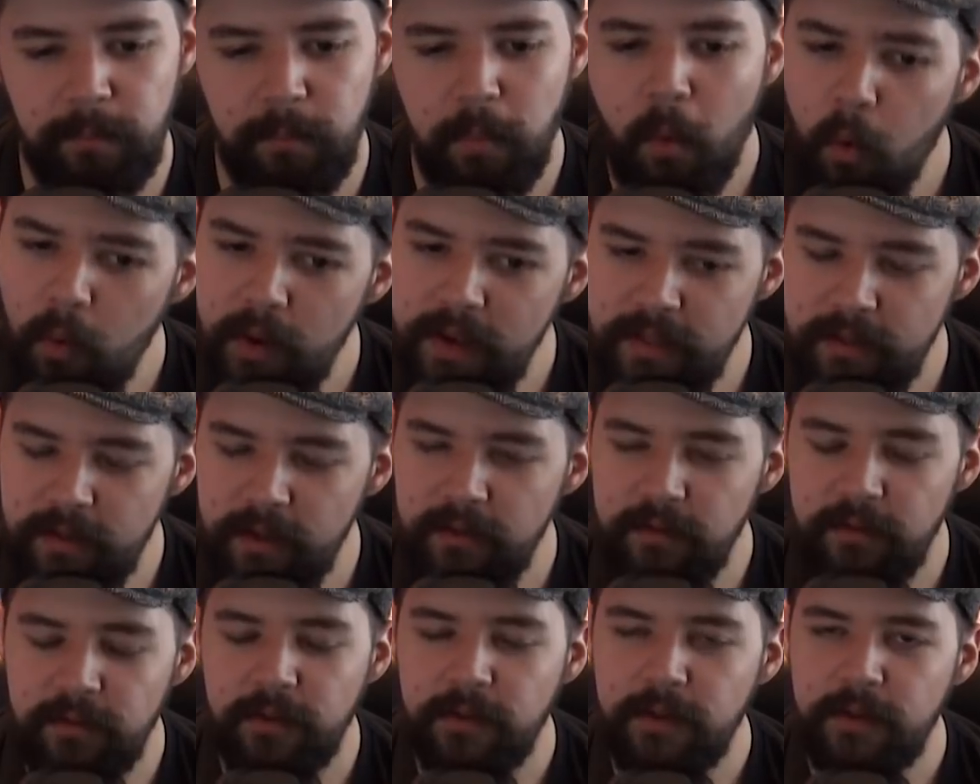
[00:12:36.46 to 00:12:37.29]

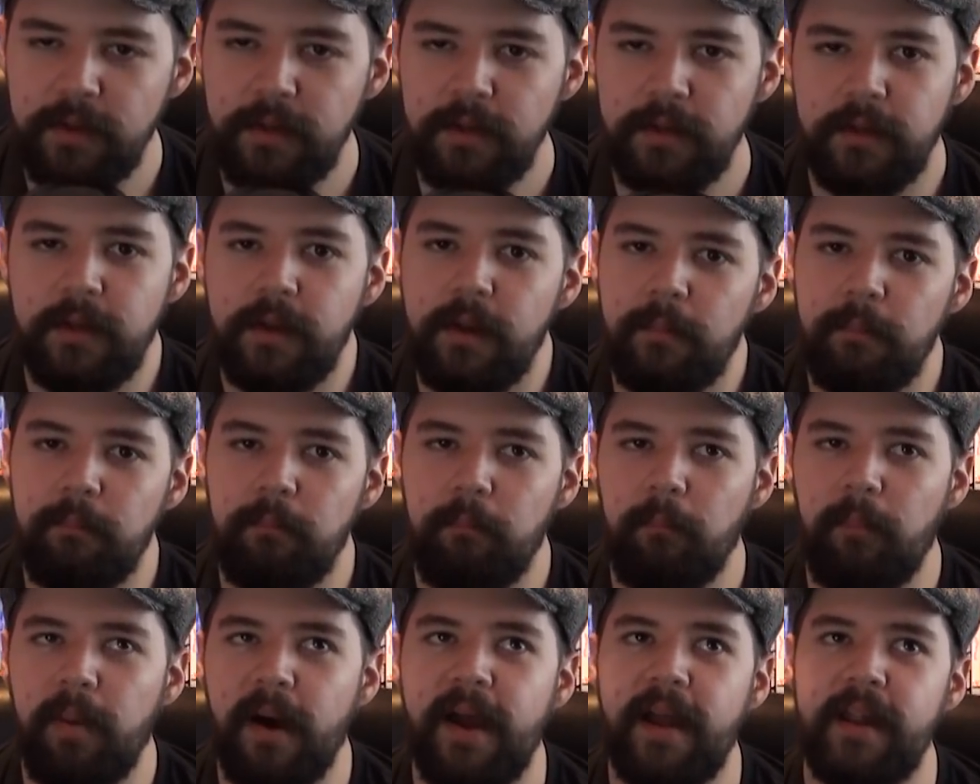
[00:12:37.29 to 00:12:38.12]
poignant,
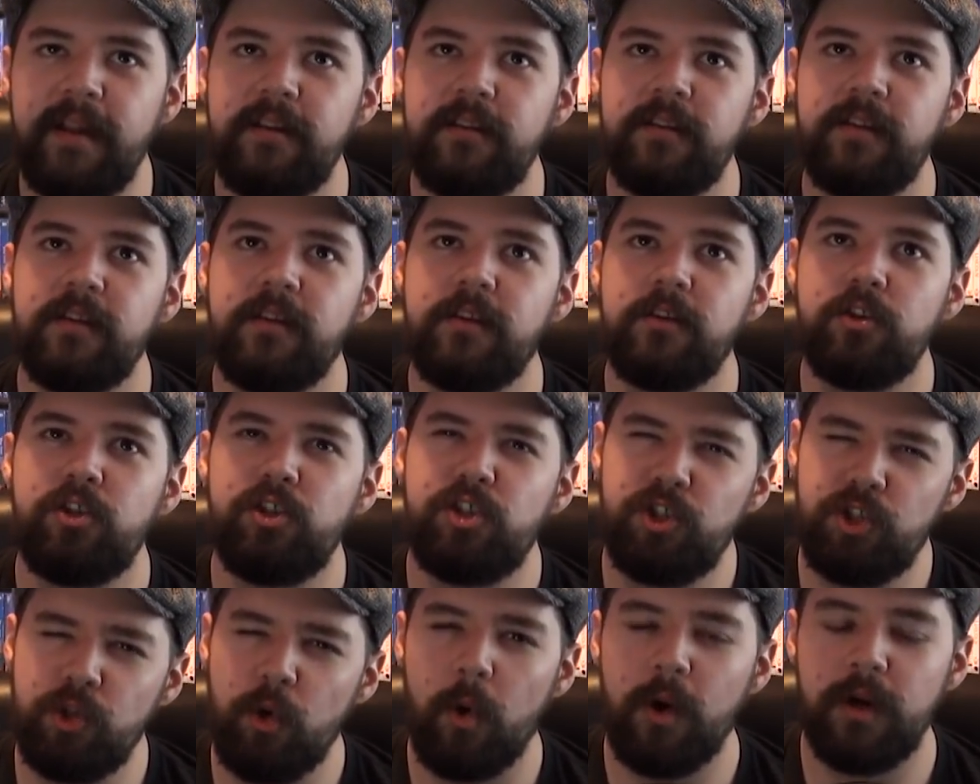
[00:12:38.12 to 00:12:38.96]
but
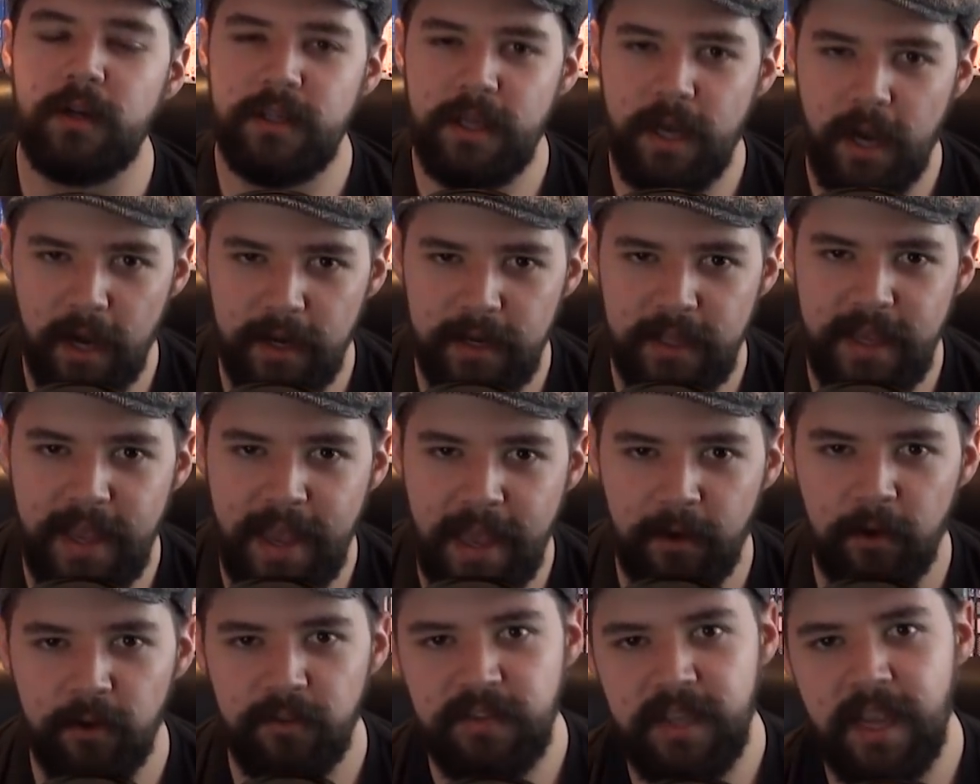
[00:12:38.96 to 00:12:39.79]
shortcutty
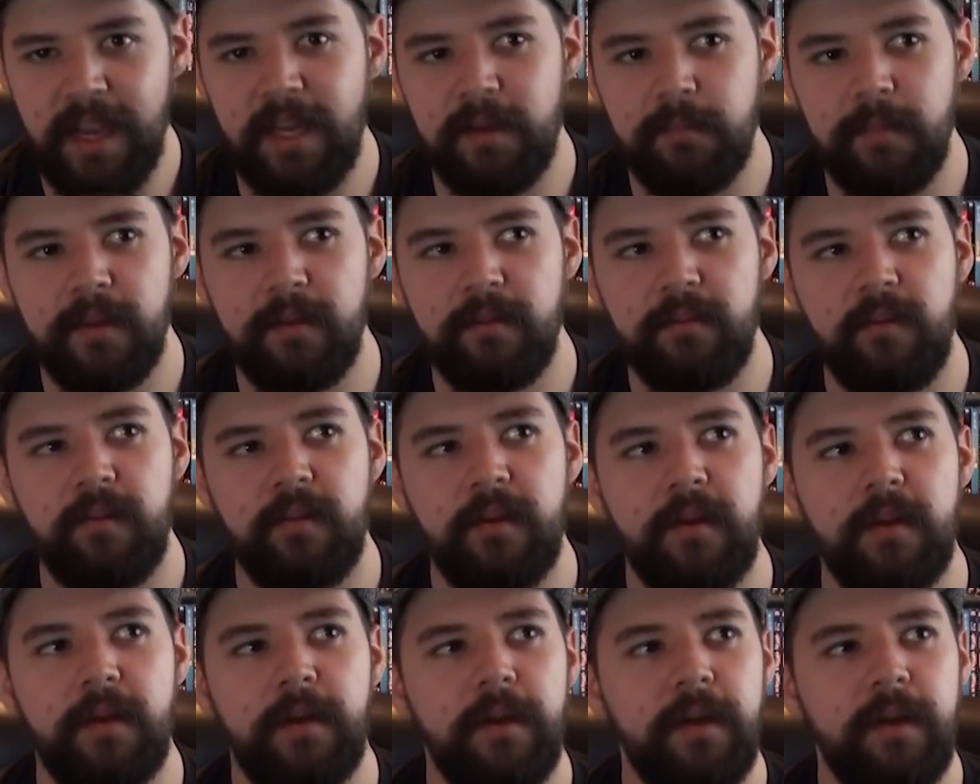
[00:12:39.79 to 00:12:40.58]
entertainment.